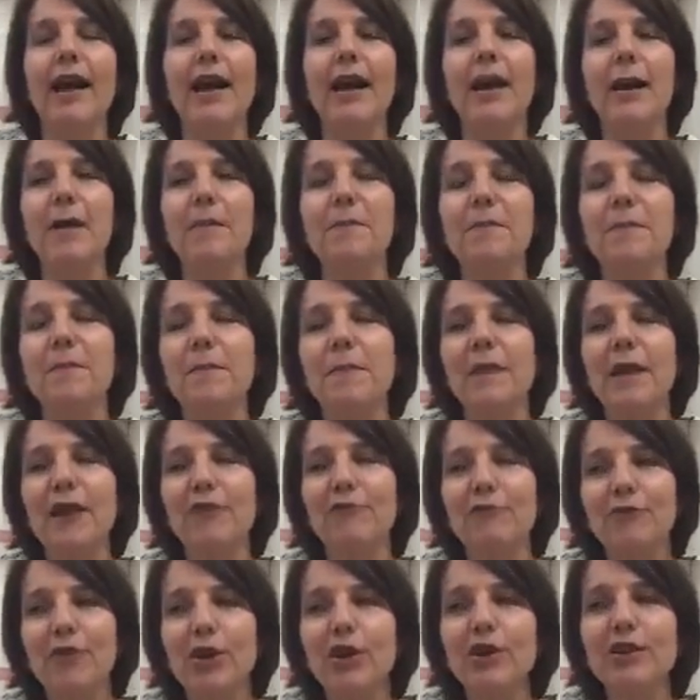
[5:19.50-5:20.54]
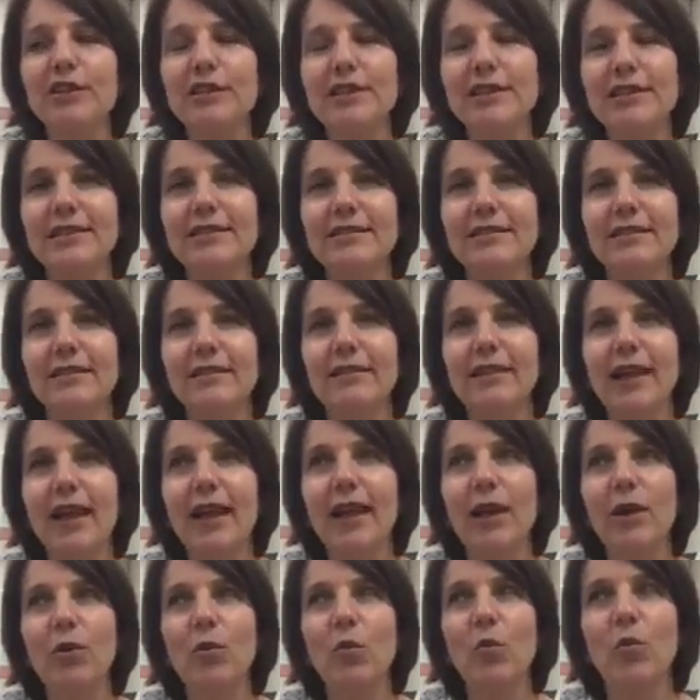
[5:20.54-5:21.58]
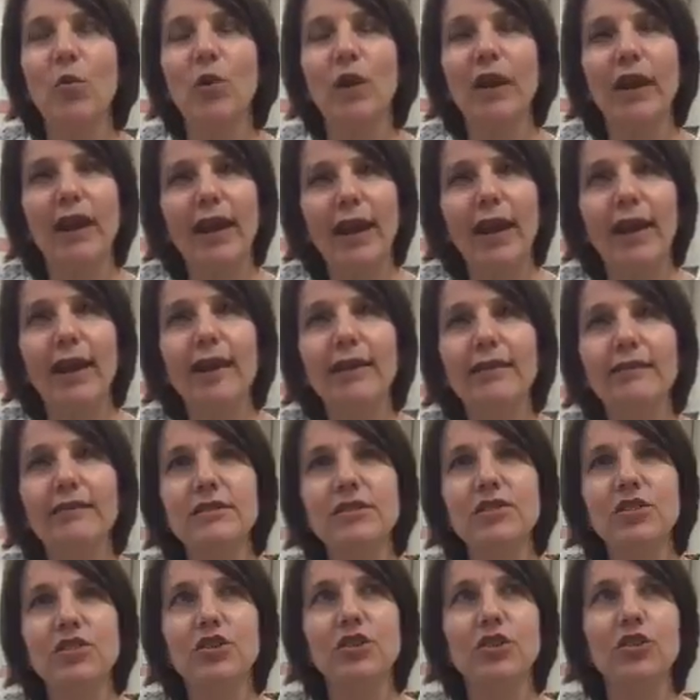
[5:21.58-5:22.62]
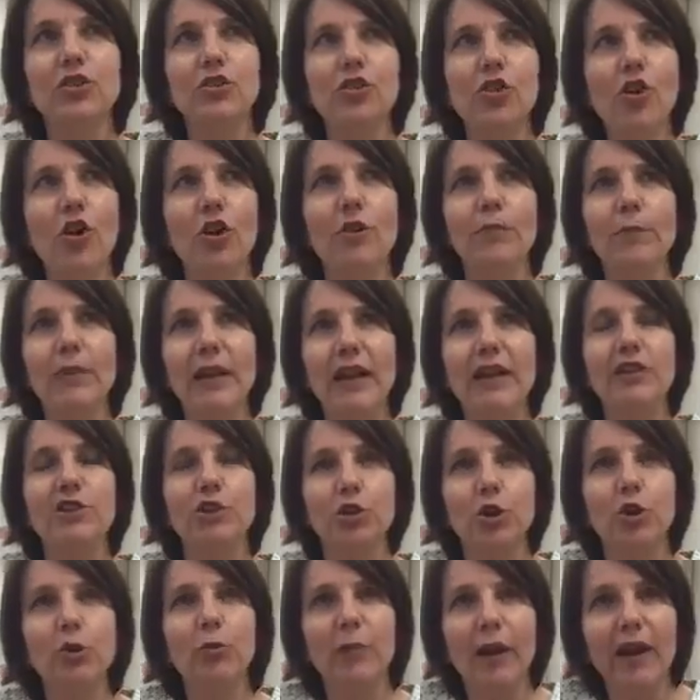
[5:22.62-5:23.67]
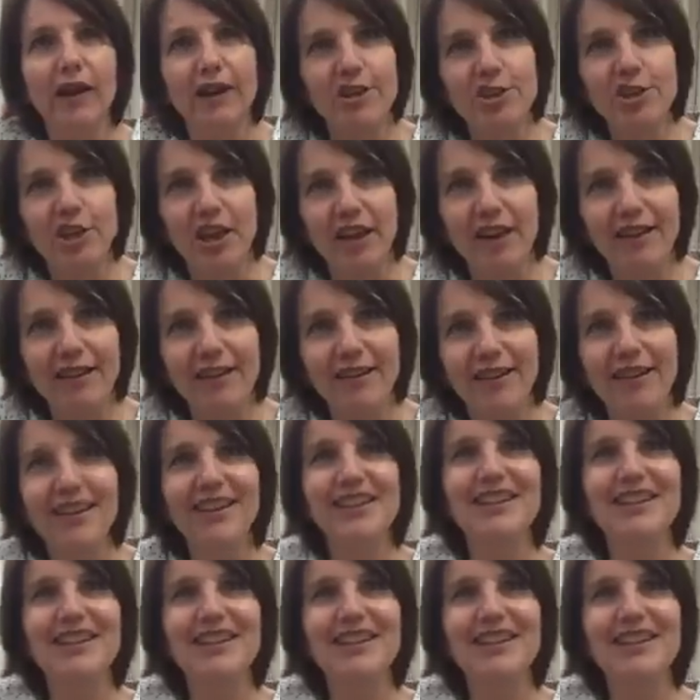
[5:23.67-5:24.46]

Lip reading: At first, they were keen to not be too punishing.